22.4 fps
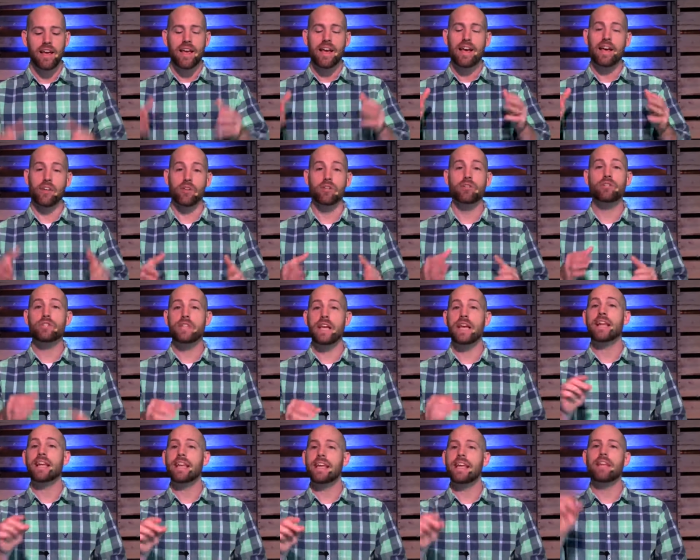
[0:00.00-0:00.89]
and
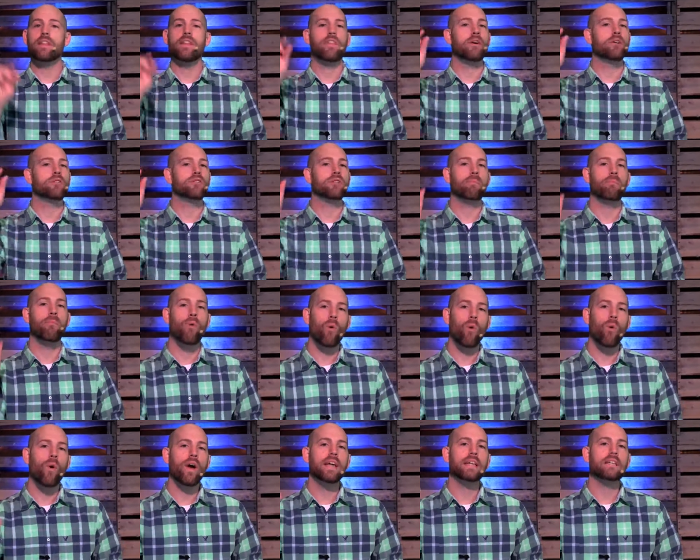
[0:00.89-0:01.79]
understand again that there's a
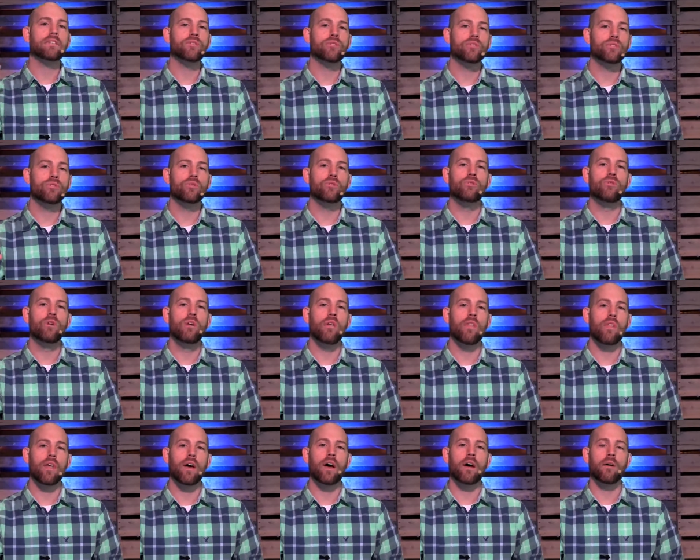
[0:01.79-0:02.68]
point to
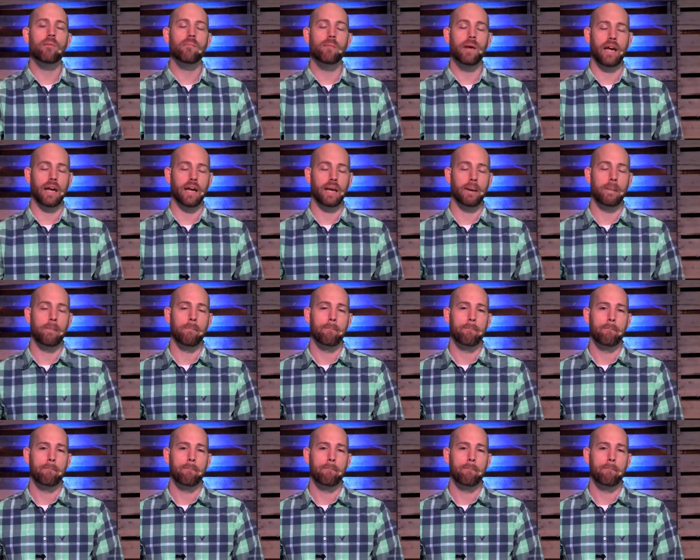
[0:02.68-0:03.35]
the pain.